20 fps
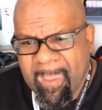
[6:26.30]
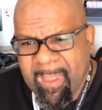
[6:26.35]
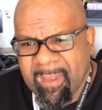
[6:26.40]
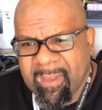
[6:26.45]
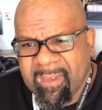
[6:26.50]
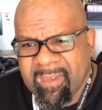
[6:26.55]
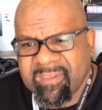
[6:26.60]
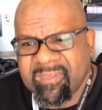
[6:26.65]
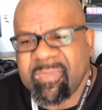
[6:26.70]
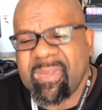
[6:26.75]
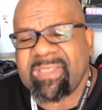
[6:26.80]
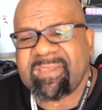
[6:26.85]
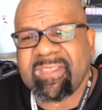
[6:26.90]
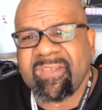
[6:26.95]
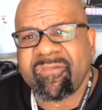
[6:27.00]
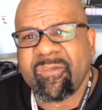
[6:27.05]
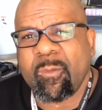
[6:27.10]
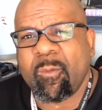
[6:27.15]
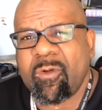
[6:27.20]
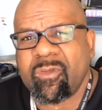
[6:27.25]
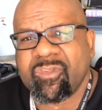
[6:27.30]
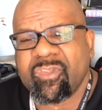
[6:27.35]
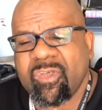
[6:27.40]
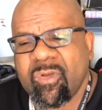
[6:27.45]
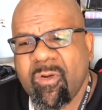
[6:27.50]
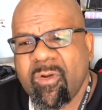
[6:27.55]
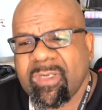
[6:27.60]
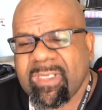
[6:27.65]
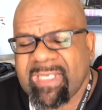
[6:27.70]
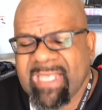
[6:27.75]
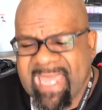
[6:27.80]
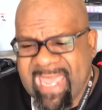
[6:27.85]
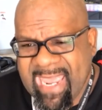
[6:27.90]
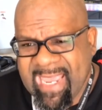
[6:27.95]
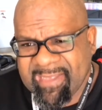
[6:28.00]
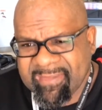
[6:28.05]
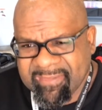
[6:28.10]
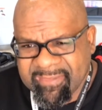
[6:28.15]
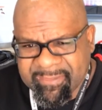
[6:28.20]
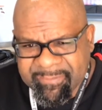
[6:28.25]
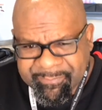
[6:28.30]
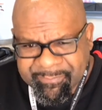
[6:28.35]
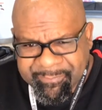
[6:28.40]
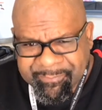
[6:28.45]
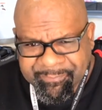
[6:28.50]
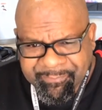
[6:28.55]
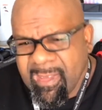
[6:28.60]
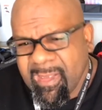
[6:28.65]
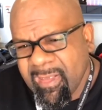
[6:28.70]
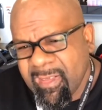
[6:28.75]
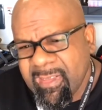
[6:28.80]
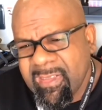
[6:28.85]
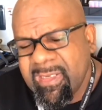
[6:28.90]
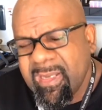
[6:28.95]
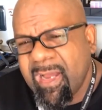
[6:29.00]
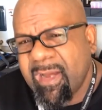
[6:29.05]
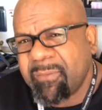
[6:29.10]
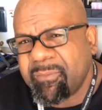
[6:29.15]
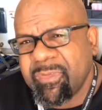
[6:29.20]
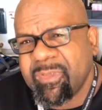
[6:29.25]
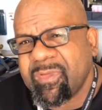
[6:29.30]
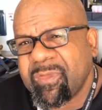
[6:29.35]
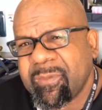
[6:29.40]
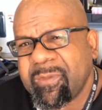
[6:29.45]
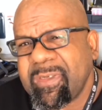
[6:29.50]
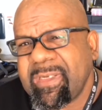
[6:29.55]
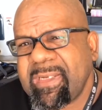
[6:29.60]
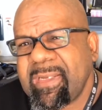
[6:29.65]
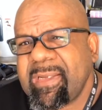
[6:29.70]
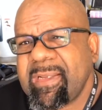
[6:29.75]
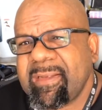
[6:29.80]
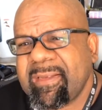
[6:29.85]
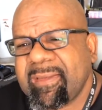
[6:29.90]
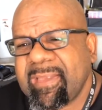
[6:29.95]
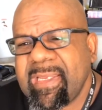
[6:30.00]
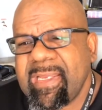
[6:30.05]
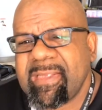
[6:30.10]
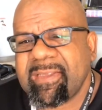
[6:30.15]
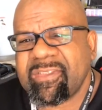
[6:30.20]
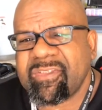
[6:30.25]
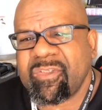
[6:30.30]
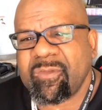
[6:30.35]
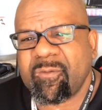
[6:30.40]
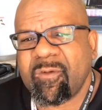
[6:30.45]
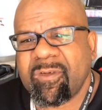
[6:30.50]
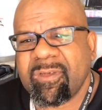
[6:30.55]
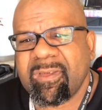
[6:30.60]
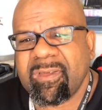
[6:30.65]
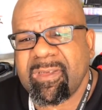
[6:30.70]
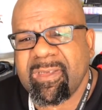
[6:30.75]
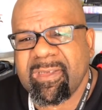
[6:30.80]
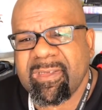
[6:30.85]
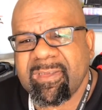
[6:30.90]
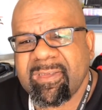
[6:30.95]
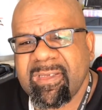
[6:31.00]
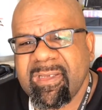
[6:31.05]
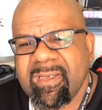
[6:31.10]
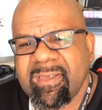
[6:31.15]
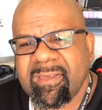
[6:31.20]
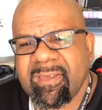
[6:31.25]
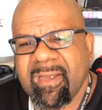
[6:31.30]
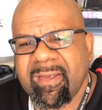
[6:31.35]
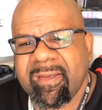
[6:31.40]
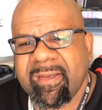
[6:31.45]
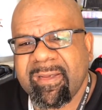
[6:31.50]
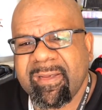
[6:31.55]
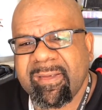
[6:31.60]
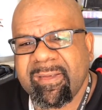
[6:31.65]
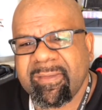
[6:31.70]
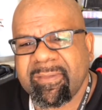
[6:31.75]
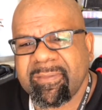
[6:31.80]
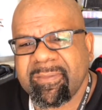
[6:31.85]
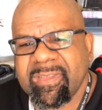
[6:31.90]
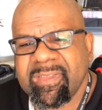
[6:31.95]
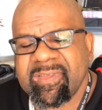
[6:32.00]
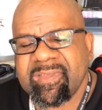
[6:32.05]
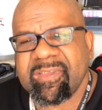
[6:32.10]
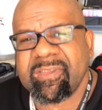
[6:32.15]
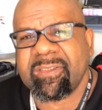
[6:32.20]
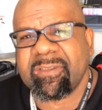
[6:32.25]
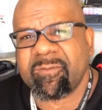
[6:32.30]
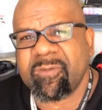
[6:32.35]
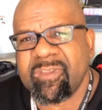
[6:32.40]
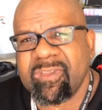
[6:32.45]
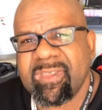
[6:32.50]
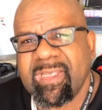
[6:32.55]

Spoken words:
especially if you want your car to last. Number 3 thing that you want to consider when